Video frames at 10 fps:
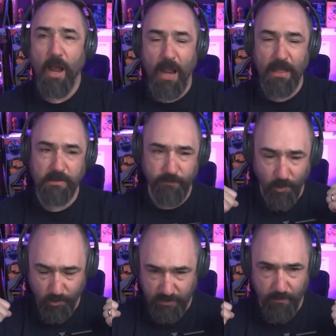I had some
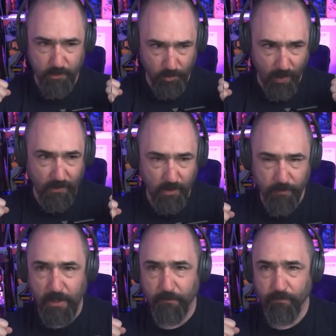folks send directly to
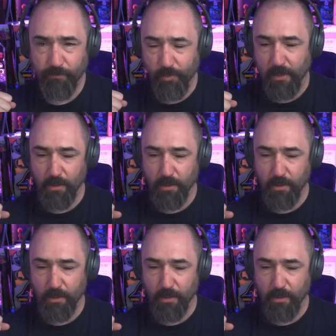me, right?